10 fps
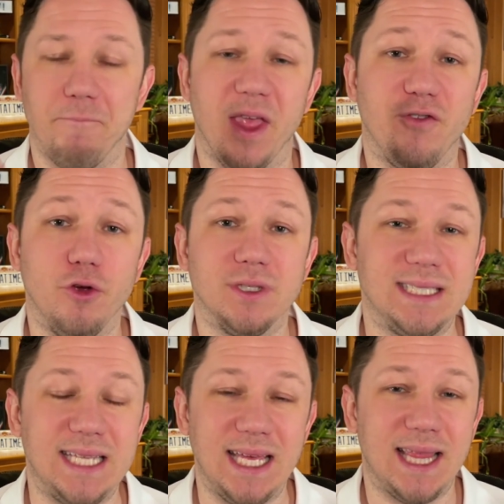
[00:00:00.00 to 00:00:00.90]
If you
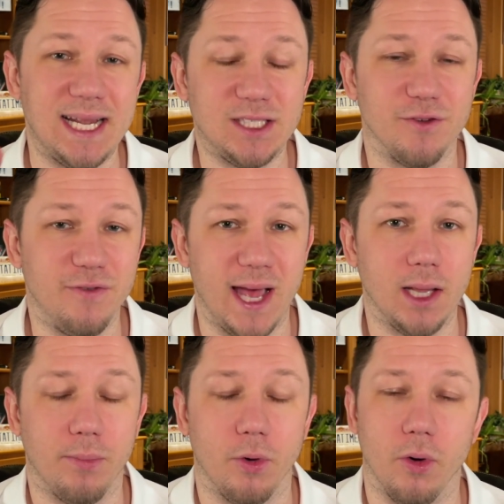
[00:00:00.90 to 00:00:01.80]
see that it's
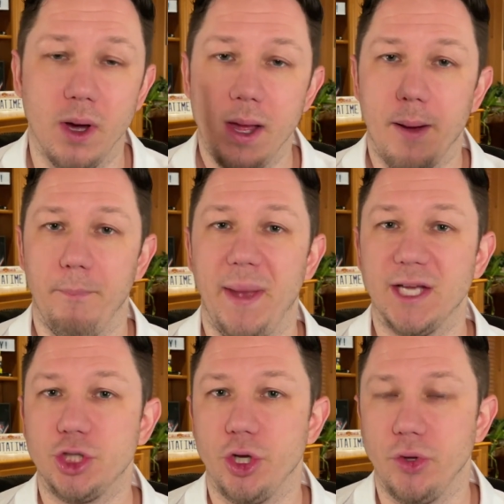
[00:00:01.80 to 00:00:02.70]
available, make
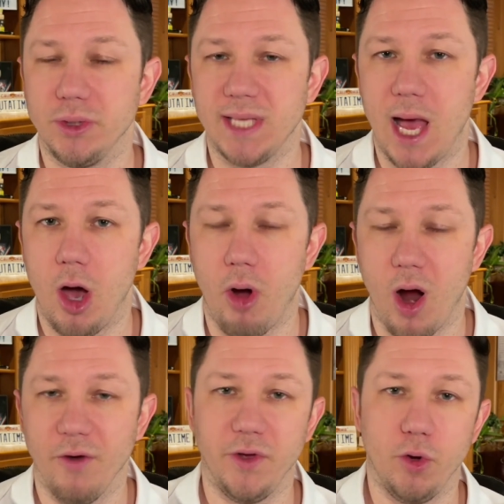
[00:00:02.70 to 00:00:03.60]
sure you tell
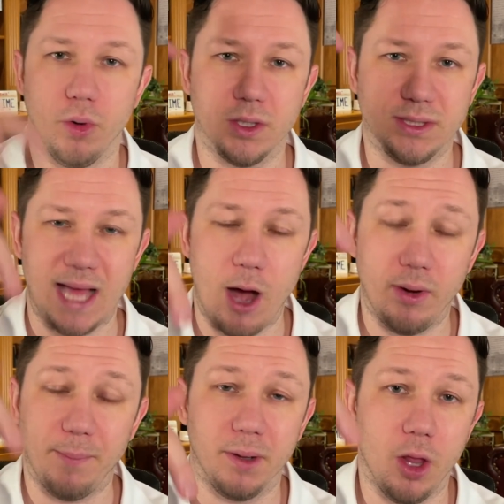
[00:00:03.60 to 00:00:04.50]
our viewers
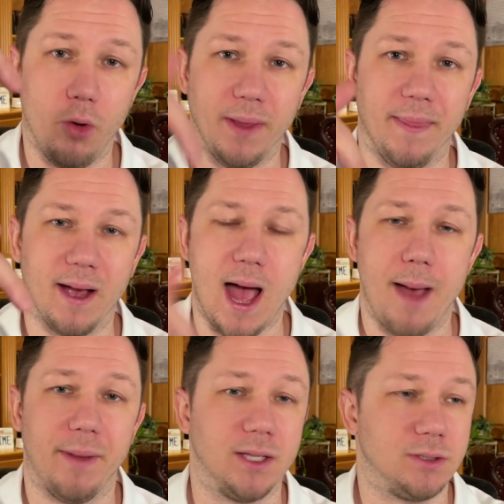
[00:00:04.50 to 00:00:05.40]
down below in the
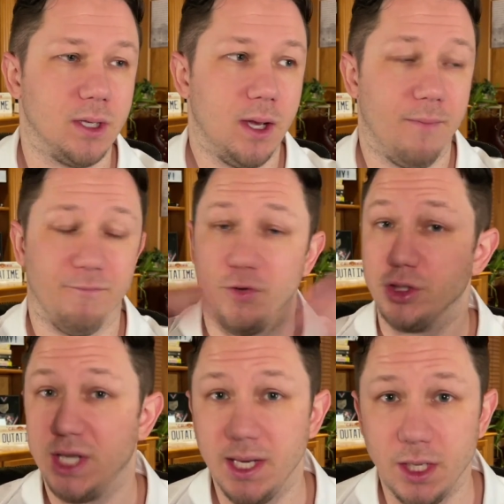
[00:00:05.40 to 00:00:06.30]
comments,
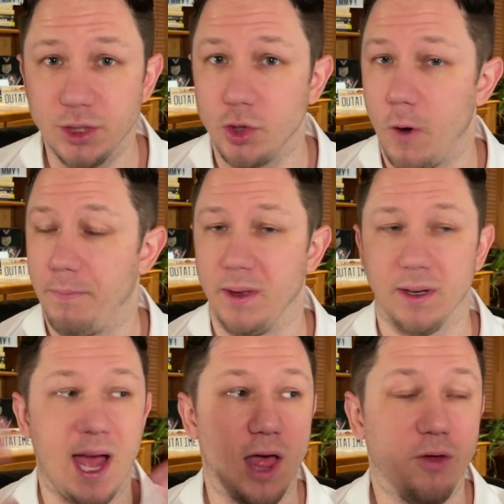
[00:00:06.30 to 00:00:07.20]
Virginia is open,
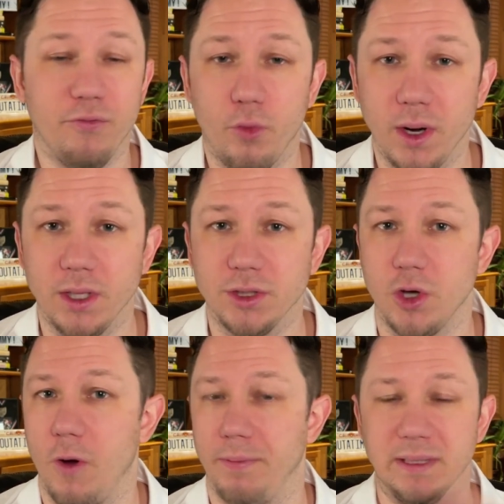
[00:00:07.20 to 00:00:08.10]
California is
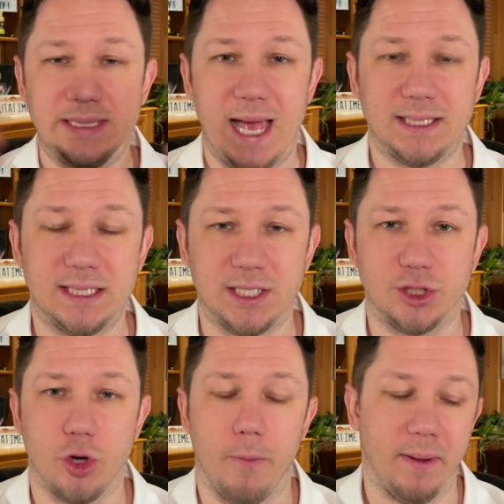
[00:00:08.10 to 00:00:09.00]
open, Texas
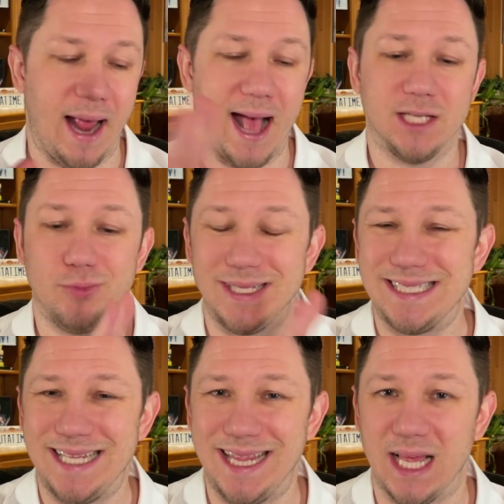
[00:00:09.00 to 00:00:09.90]
is open. As we
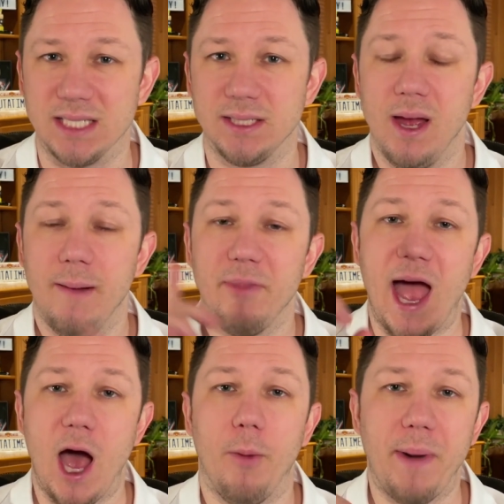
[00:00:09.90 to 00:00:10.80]
see this,
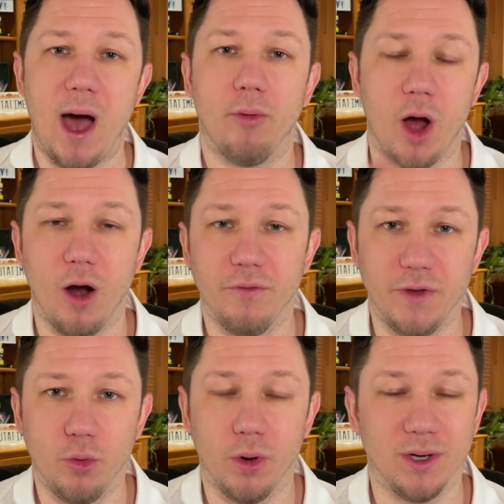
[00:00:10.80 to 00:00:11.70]
help out our
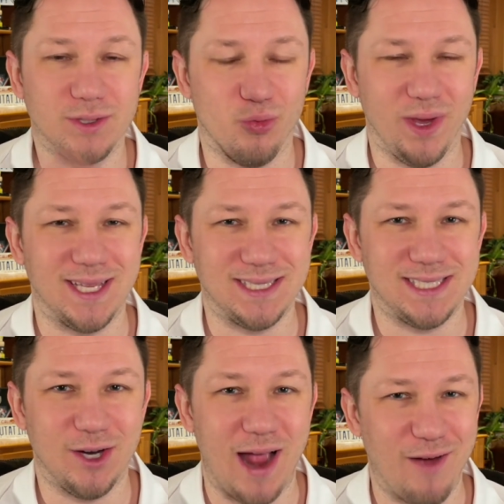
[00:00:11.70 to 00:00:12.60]
viewers. We
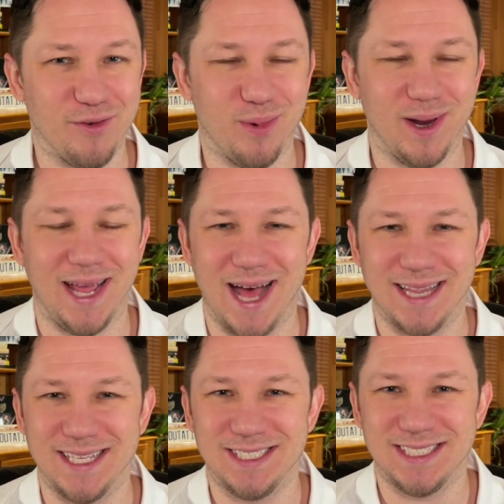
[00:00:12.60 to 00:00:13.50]
consider everybody
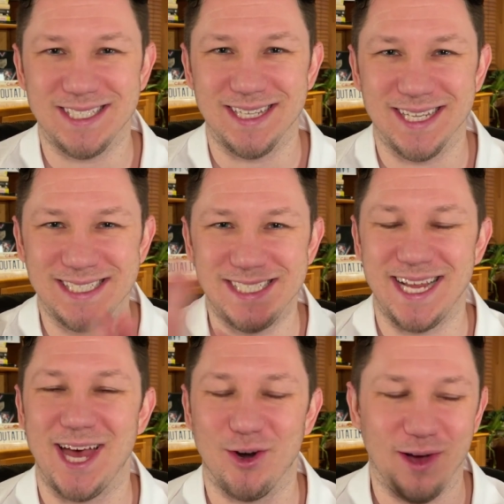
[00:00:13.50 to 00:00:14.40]
on this
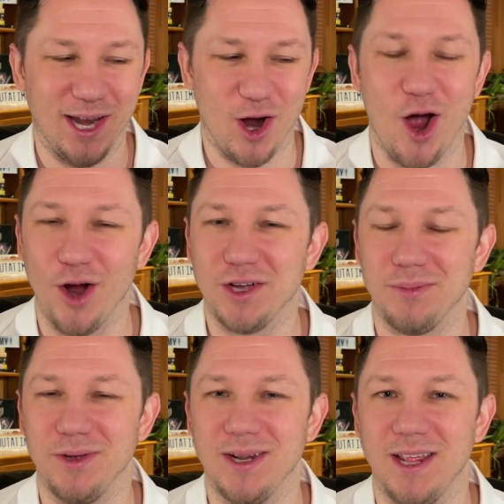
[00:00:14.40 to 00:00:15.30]
channel and our
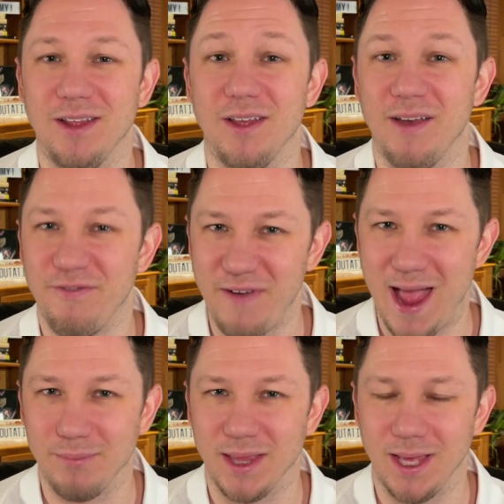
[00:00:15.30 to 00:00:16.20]
community
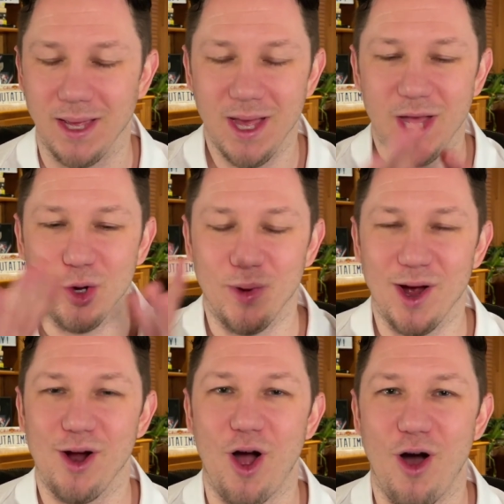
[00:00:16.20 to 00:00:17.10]
family. We
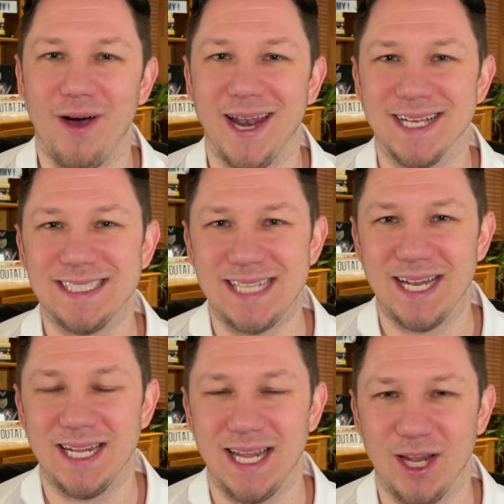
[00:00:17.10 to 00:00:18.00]
are all an
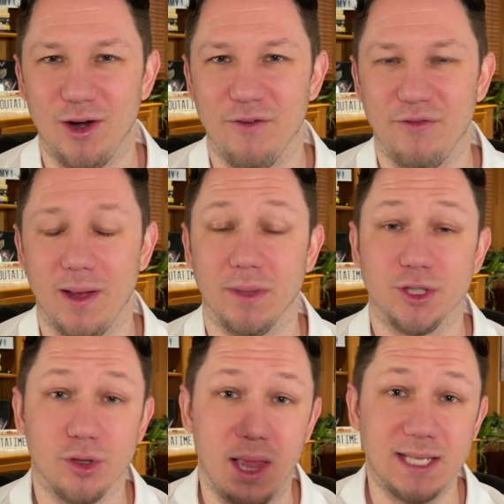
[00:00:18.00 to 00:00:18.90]
extended internet family.
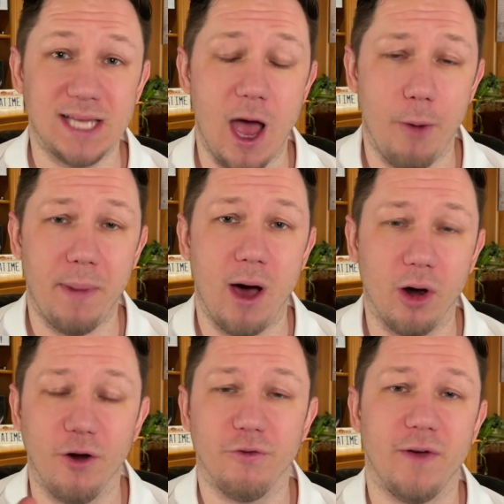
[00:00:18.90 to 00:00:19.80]
So let's help out
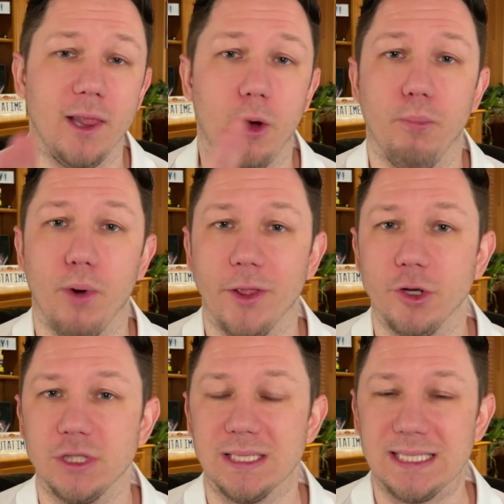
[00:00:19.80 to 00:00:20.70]
our fellow
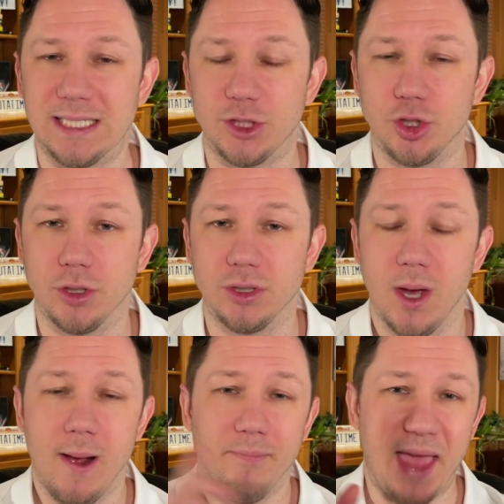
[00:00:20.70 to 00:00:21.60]
brothers and sisters.
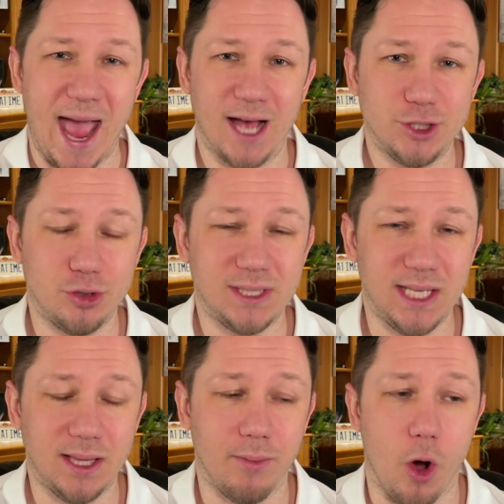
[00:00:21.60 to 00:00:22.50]
As you
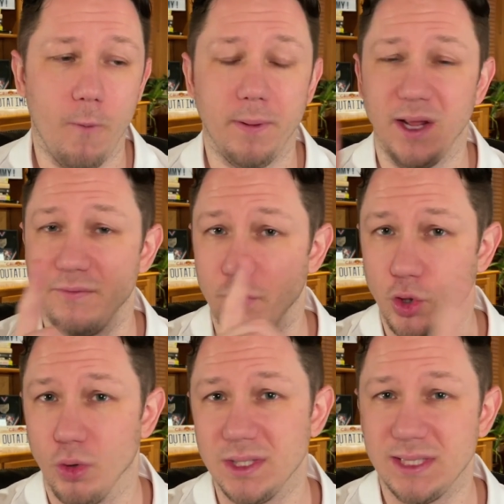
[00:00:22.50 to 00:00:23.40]
see them opening for
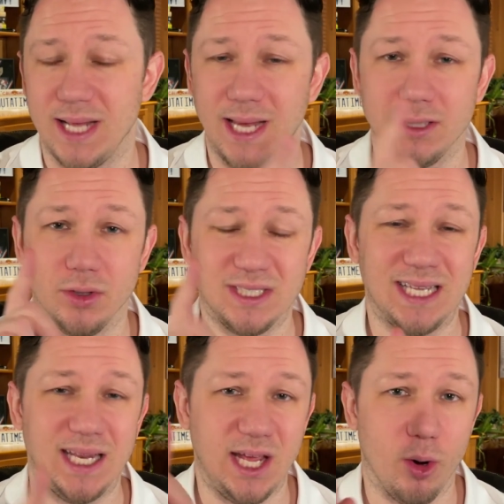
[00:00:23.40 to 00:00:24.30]
your state,
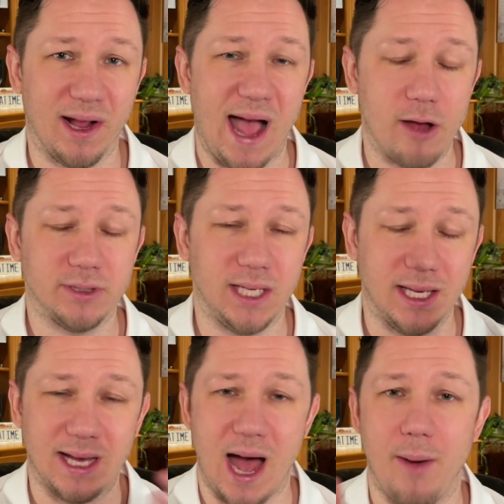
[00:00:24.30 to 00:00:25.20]
city, or
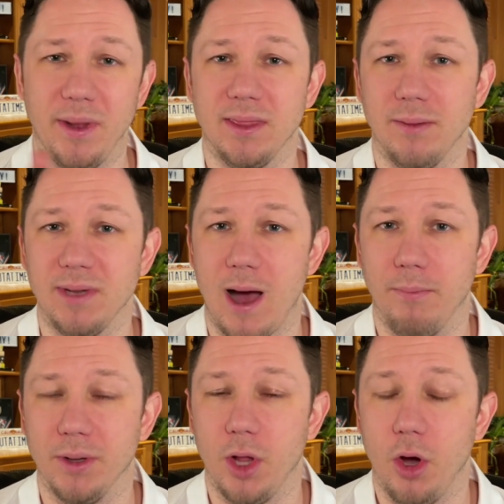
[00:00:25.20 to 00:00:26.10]
county, comment them down
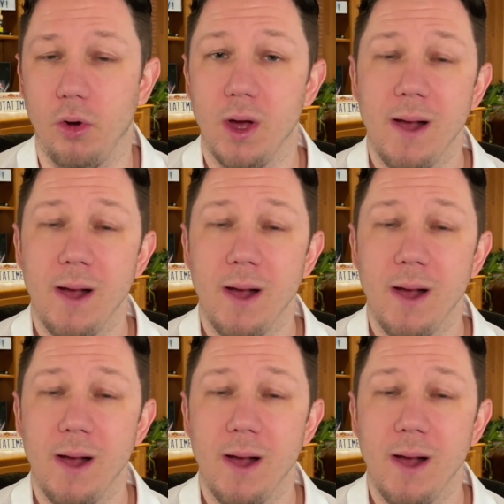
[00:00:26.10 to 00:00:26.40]
below.